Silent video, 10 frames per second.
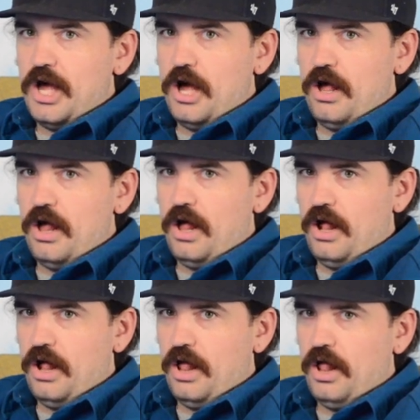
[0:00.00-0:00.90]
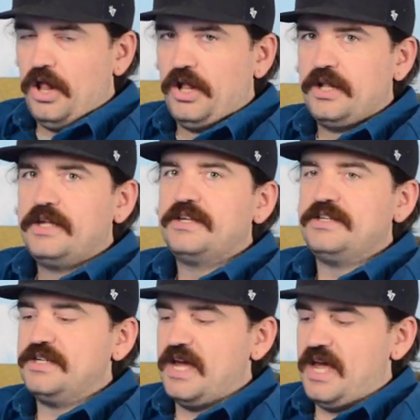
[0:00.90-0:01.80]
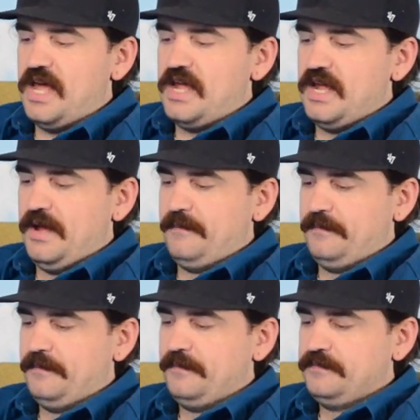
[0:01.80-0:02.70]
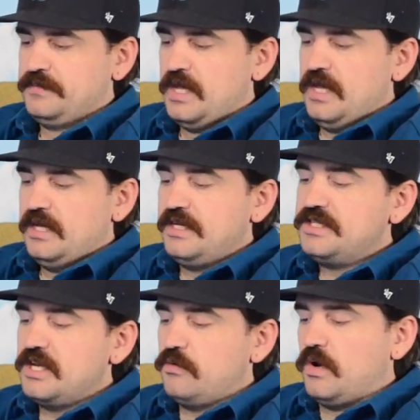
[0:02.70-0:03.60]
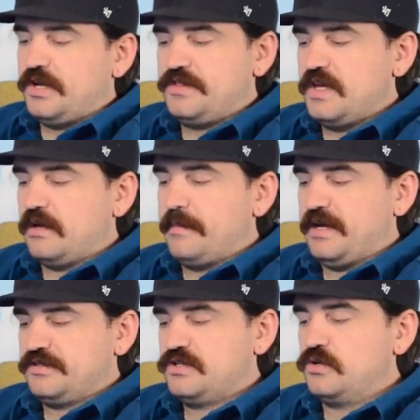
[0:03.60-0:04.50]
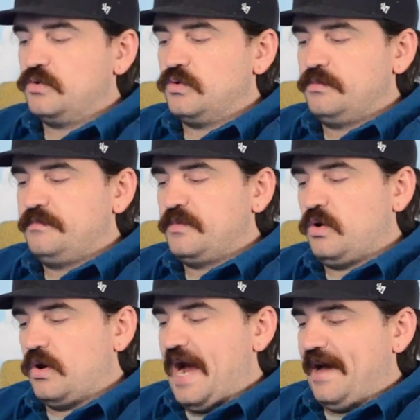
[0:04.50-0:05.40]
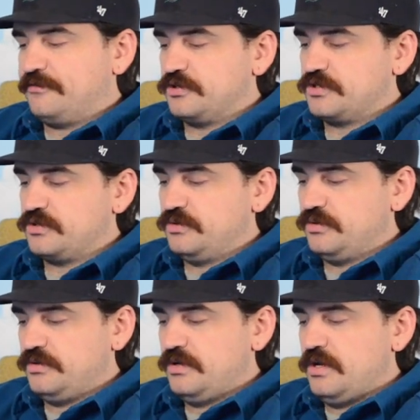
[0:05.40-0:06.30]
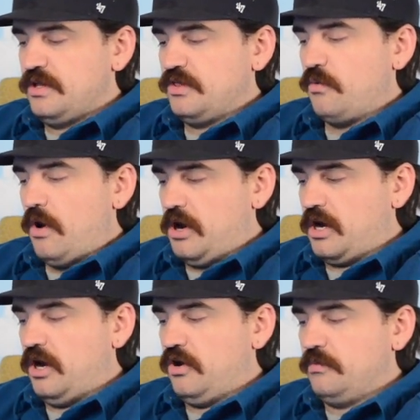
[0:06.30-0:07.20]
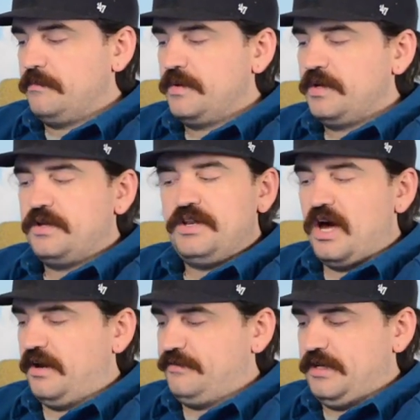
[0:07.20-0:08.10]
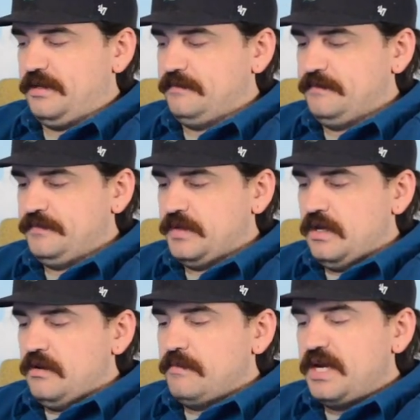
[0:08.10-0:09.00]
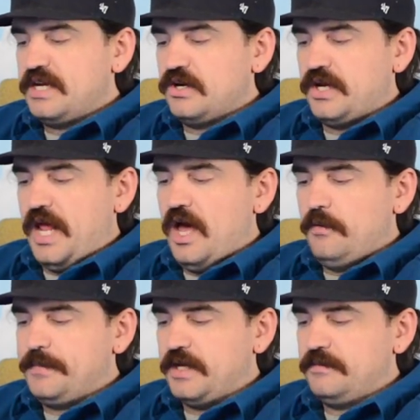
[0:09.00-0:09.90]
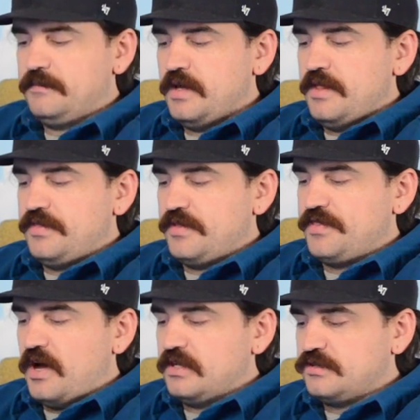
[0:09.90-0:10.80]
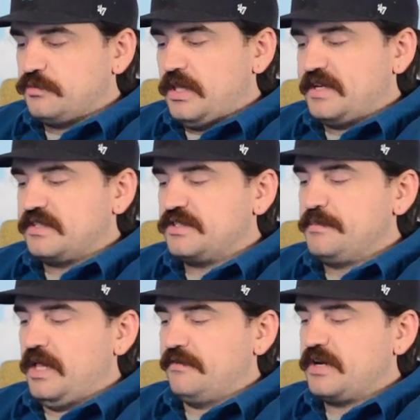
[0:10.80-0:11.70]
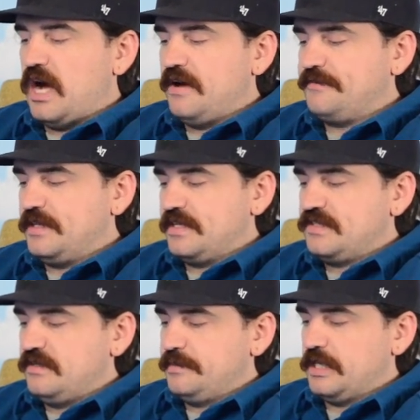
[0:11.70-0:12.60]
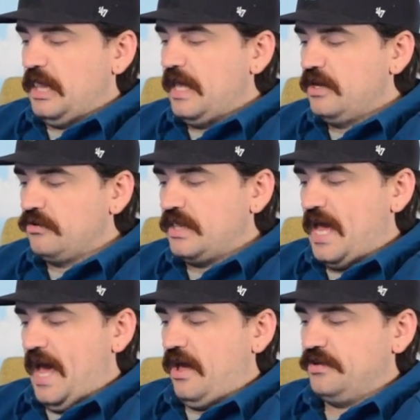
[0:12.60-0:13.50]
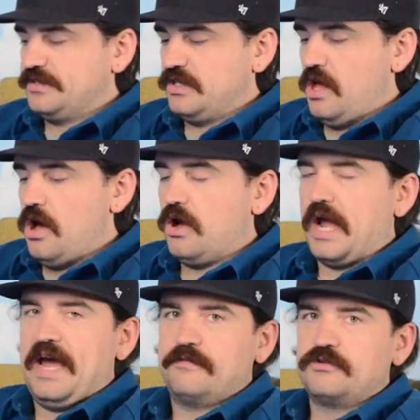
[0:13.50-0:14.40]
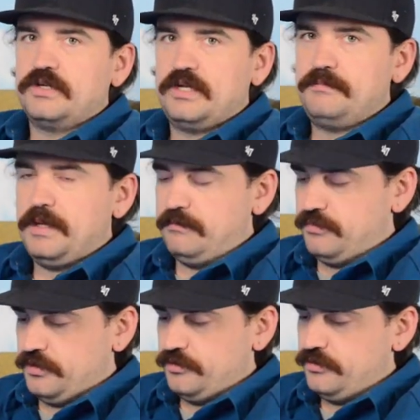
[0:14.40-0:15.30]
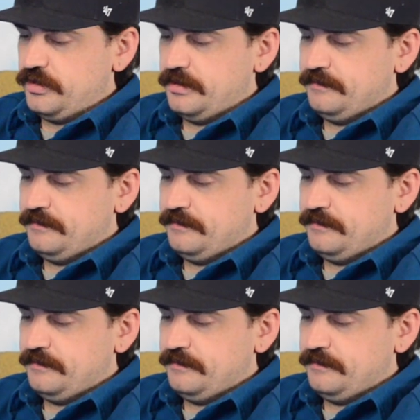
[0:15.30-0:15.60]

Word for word: all day. He didn't want to think about school or after school, the walk home, none of it. But he couldn't help it. The thoughts were like the smell of coffee that seemed to linger in the house long after it had been brewed.